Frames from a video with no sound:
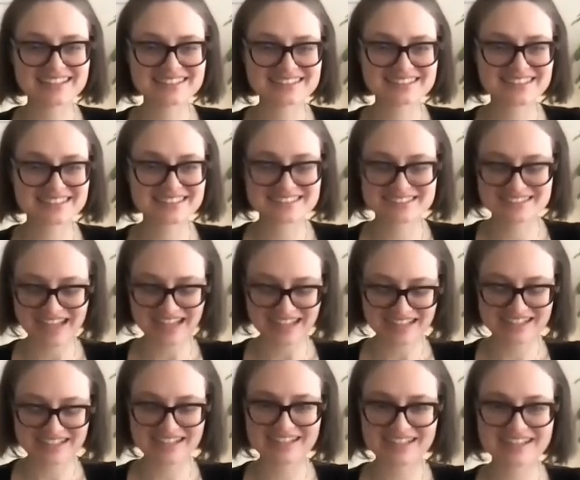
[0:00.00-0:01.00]

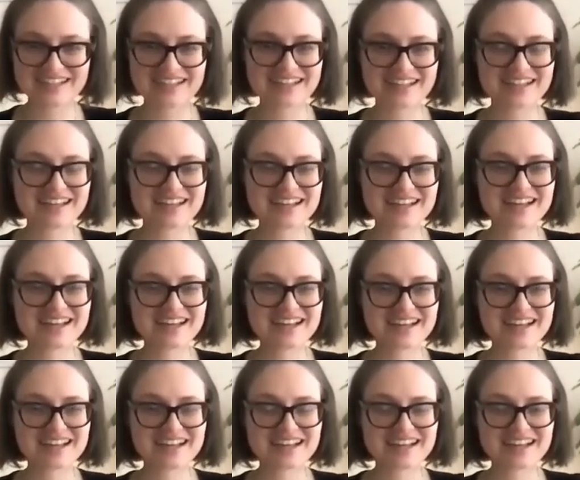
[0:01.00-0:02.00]

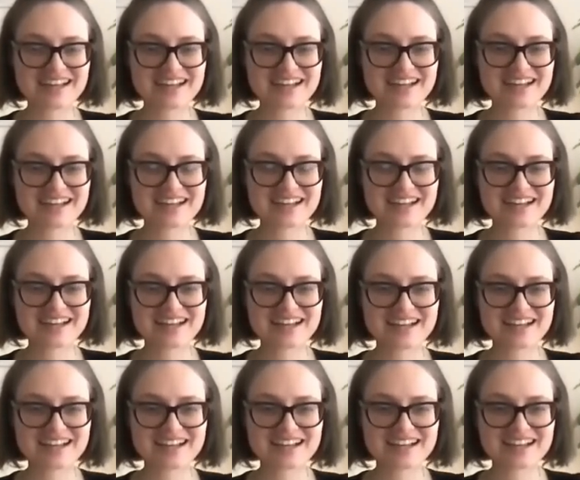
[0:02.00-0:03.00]

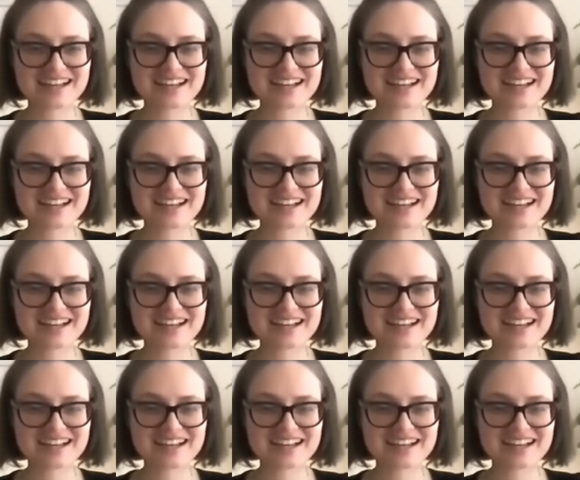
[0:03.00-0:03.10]
(not speaking)